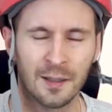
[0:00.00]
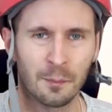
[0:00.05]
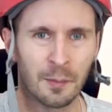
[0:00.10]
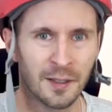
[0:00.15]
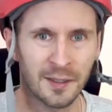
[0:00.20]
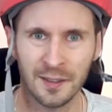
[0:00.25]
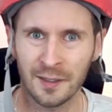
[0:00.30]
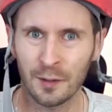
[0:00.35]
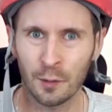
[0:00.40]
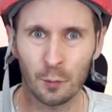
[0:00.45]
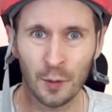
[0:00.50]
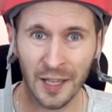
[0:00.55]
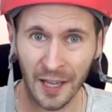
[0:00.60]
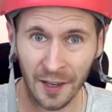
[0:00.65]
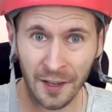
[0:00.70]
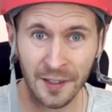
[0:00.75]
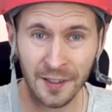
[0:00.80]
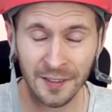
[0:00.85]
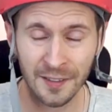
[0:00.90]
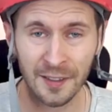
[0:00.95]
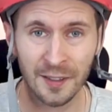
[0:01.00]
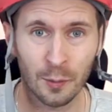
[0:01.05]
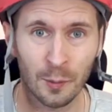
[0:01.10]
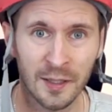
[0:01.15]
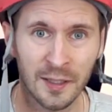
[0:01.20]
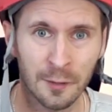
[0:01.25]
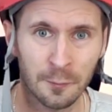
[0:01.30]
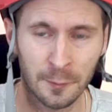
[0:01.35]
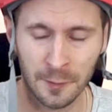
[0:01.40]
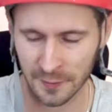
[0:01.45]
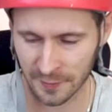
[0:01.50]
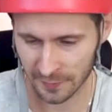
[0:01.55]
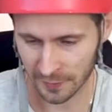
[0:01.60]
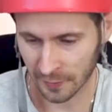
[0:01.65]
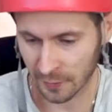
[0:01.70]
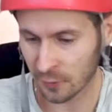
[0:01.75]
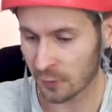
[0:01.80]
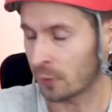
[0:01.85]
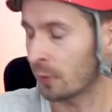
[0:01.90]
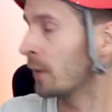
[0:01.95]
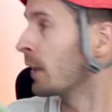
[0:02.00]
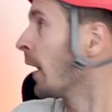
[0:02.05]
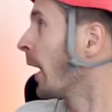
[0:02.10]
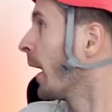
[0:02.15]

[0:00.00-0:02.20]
But we are in the 21st century